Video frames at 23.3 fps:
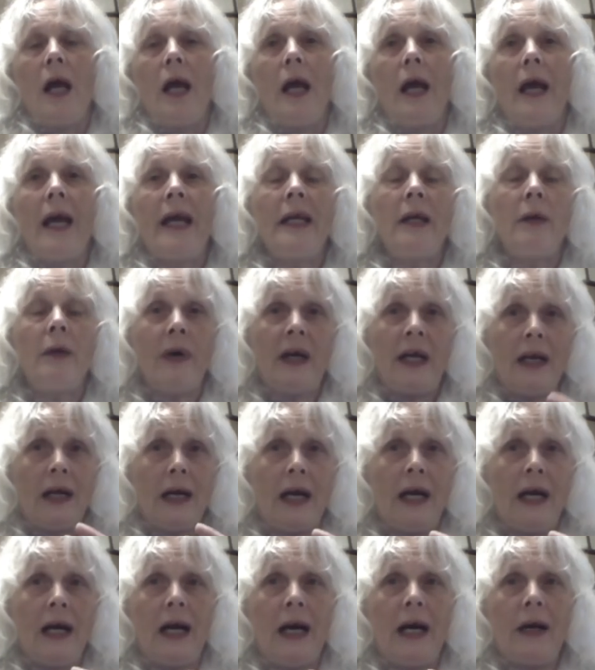Anyway,
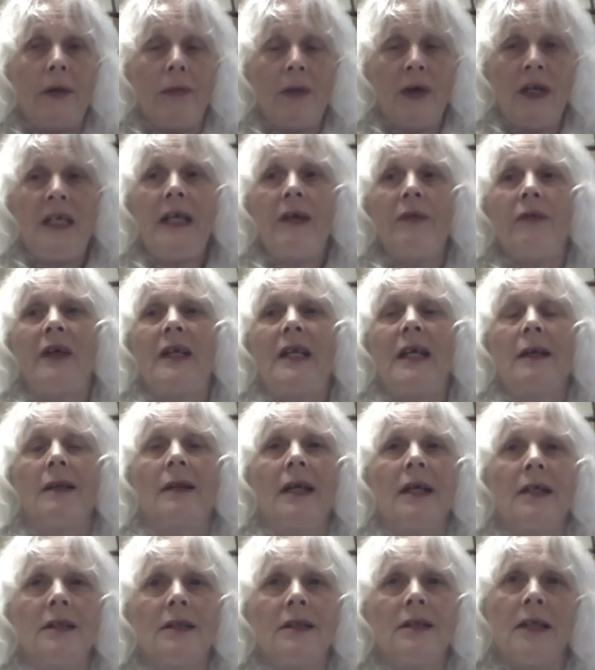I will leave it at
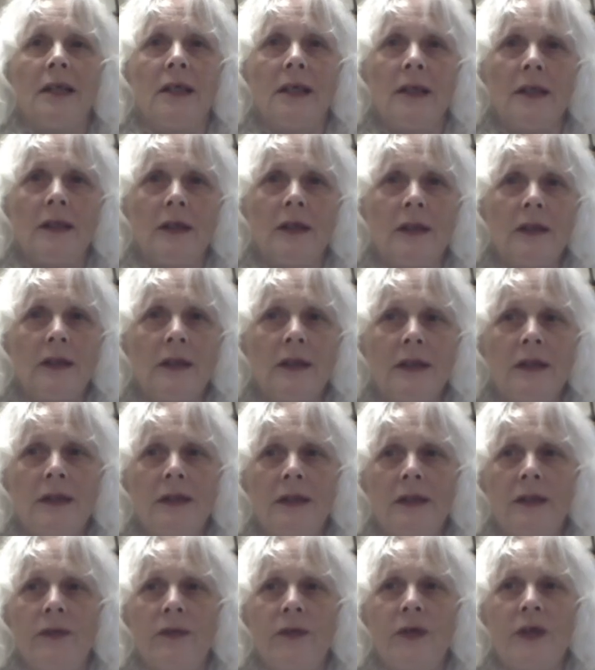that
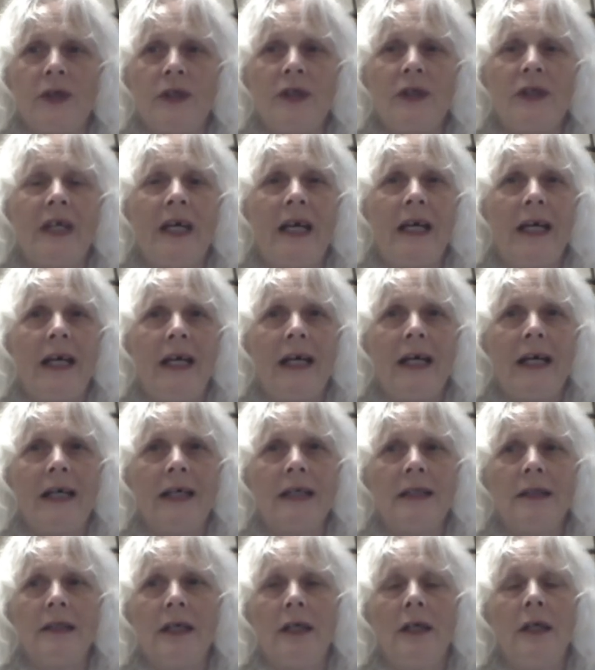for today,
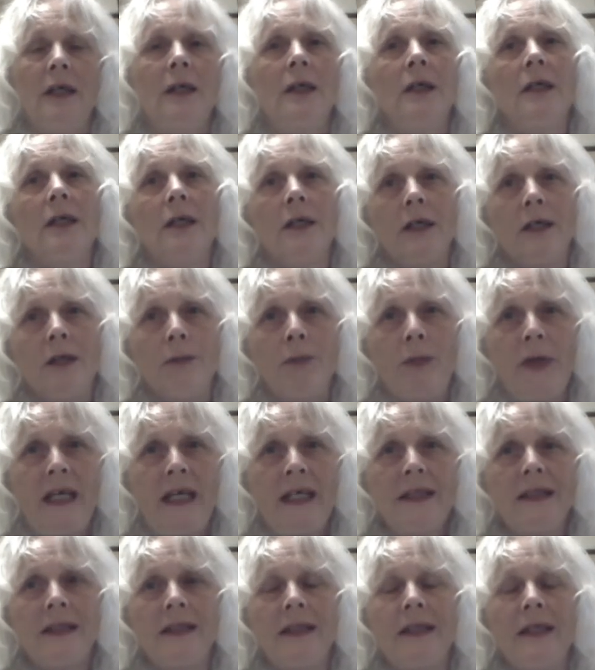and
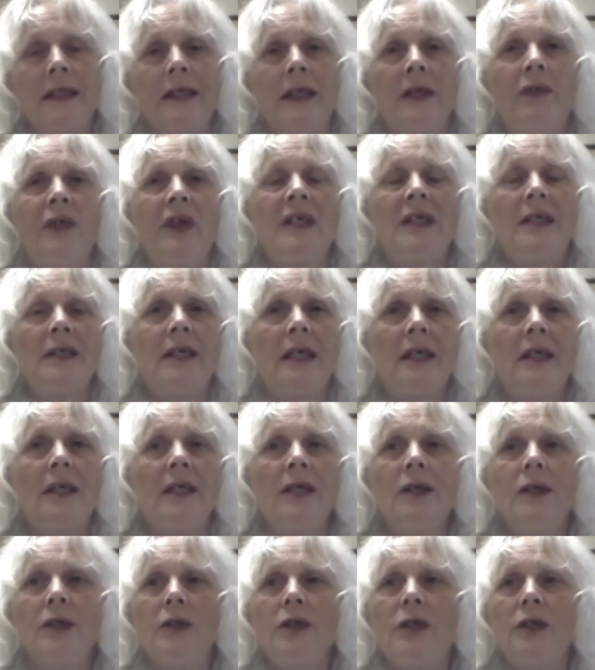please, if this is any
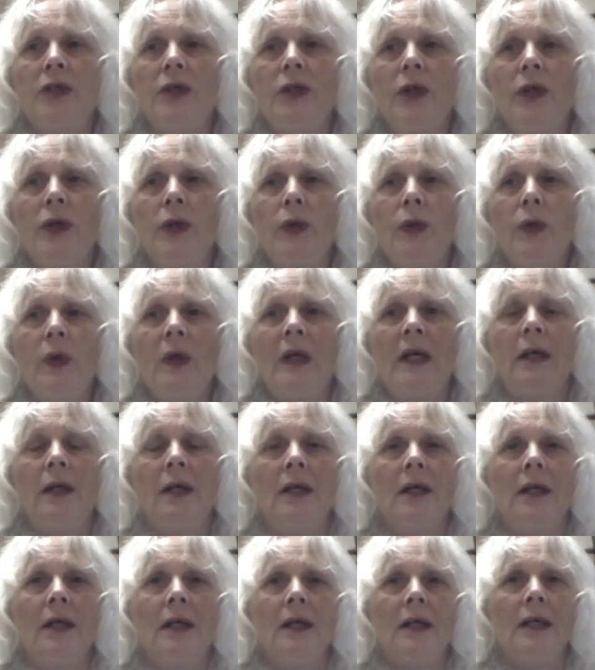good to you,
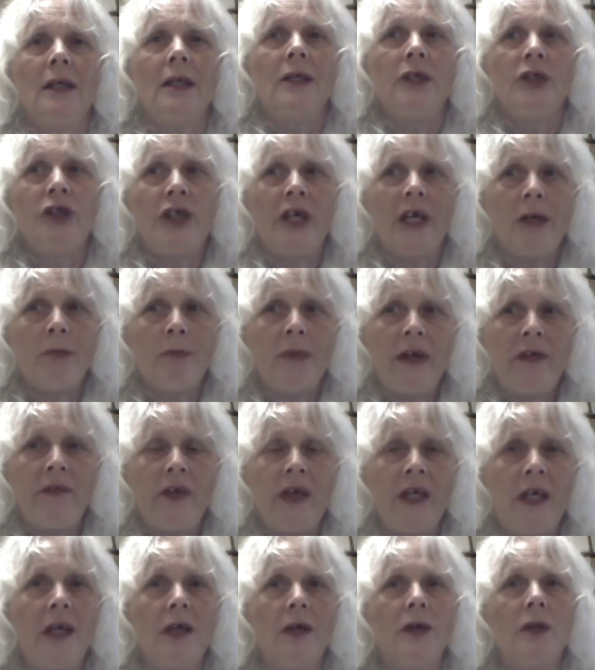share my
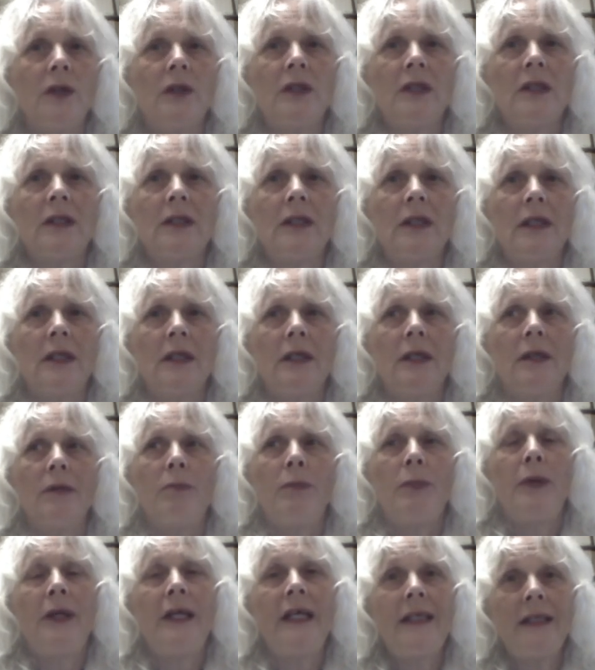videos,
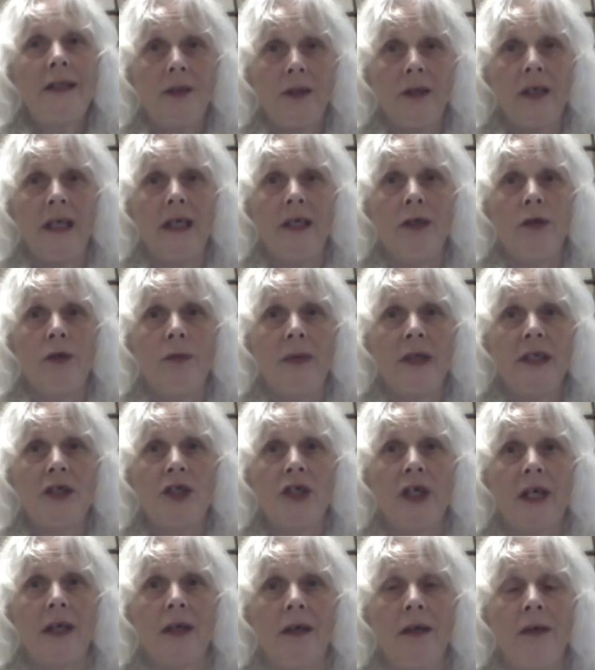please donate to my
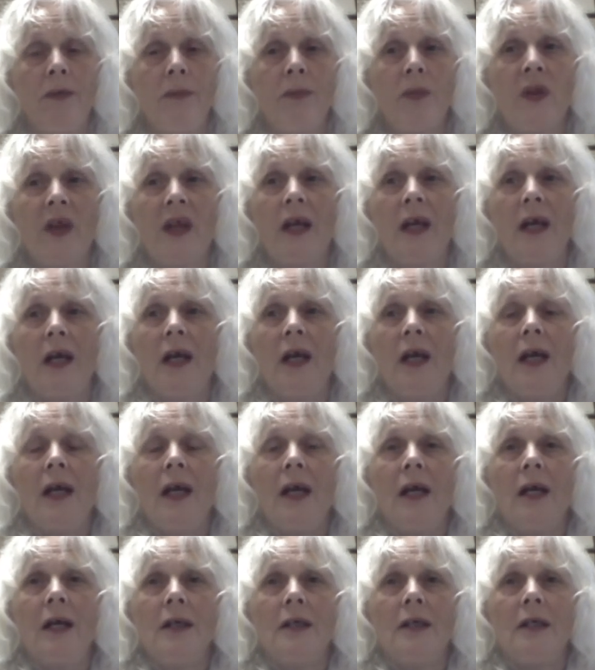channel,
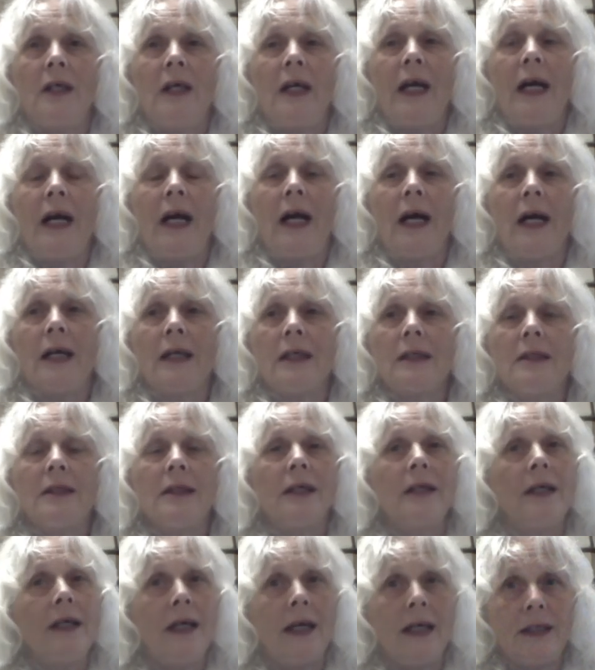
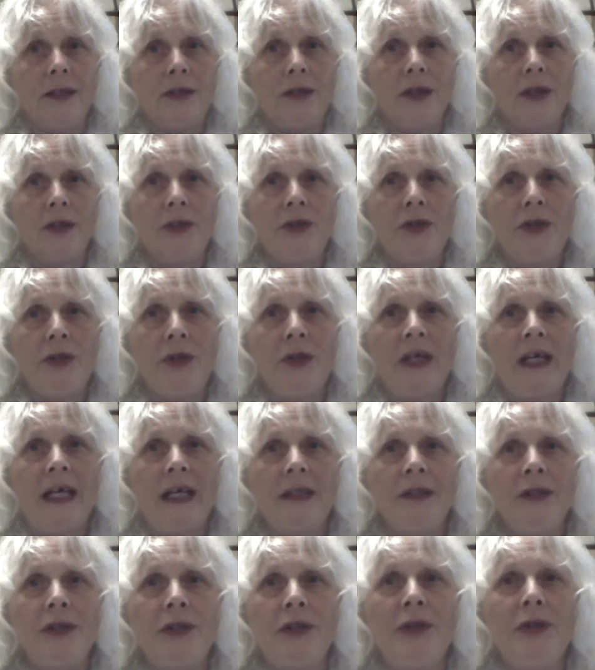and I'll talk to you
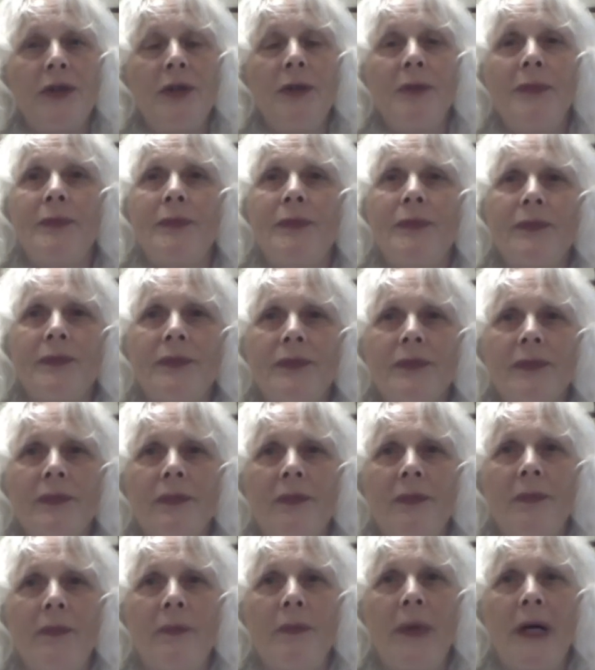again soon.
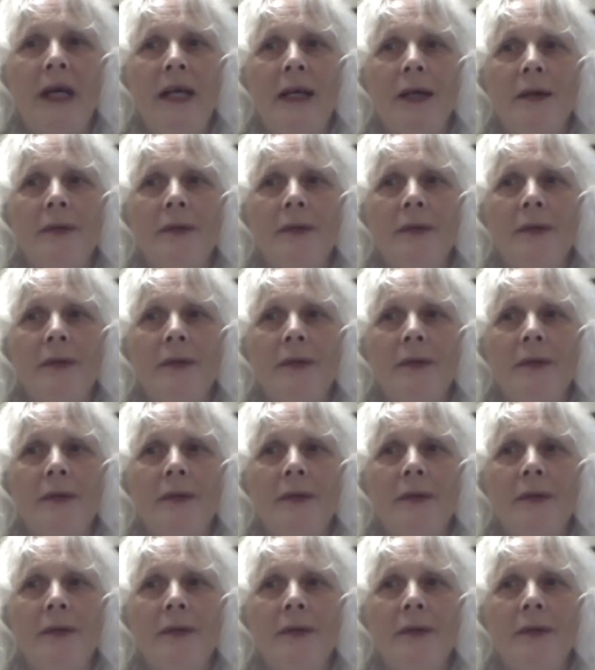Bye.